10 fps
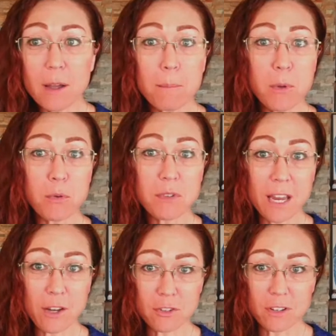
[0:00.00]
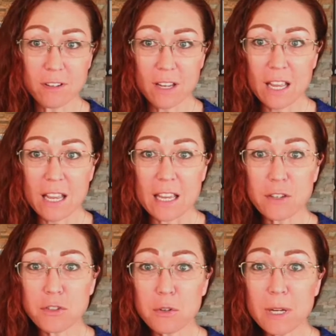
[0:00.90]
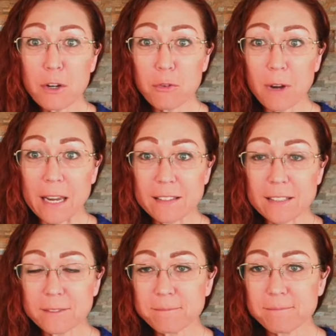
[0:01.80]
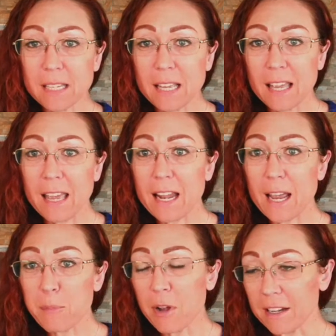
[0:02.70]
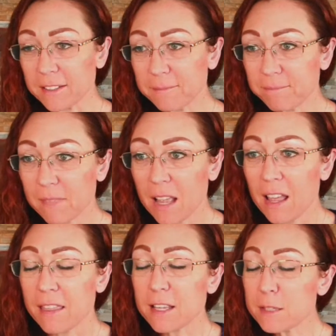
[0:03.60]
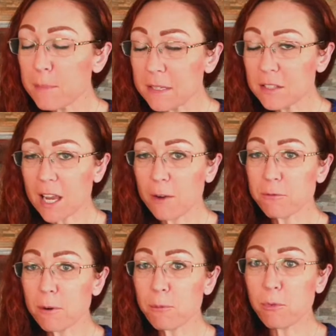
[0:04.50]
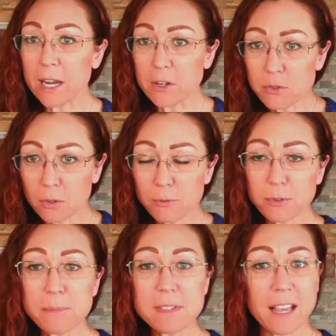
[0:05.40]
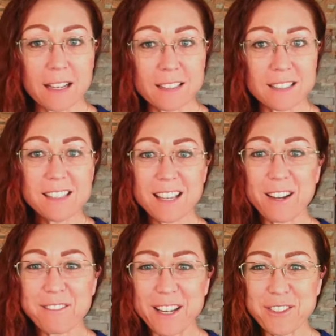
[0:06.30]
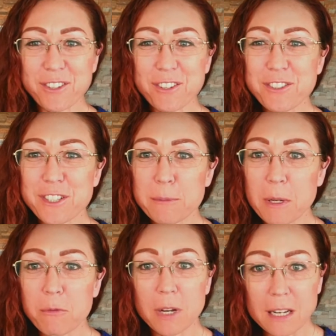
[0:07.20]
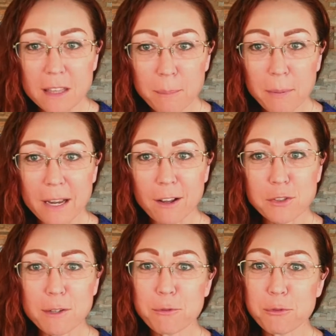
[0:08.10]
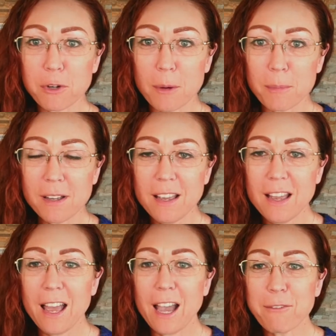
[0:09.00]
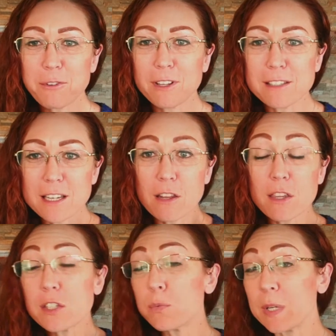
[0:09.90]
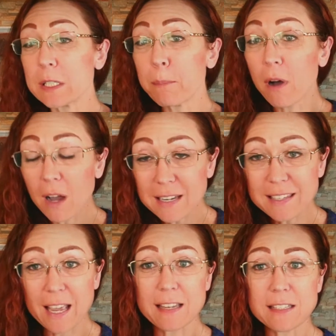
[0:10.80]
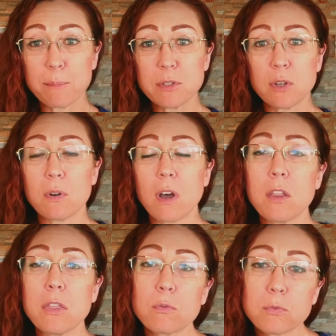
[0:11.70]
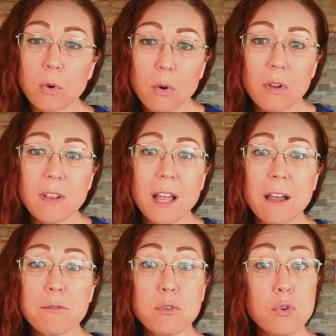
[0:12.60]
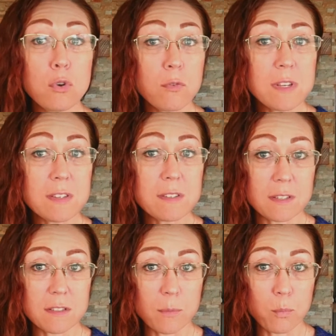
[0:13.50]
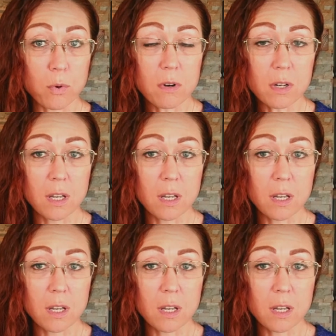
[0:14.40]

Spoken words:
mutation is doing great, and I'm not. This message came from Rachel from Texas. Hi, Rachel. She's been reading The Biology of Trauma after listening to this week's podcast episode on the role of nervous system work